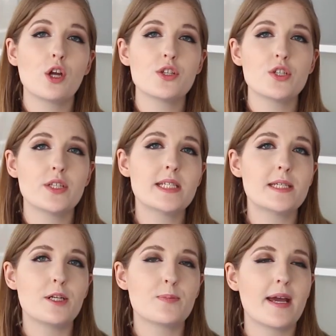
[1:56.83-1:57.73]
could also do this
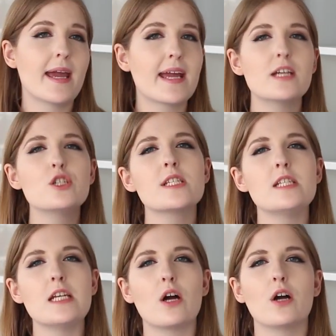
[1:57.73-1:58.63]
stage by hand, just
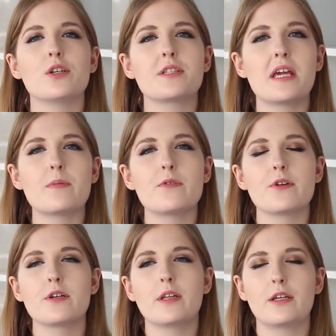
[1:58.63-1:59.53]
knead it on your table
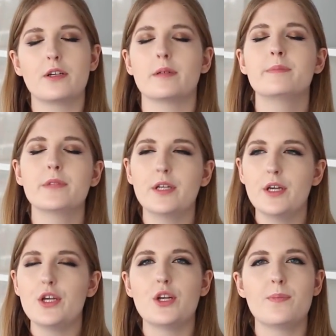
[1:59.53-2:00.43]
or your like your
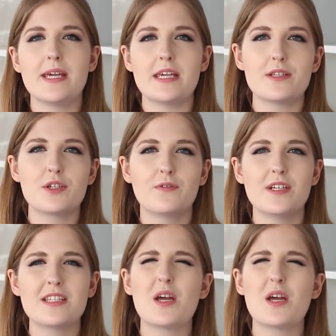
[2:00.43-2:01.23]
your baking surface.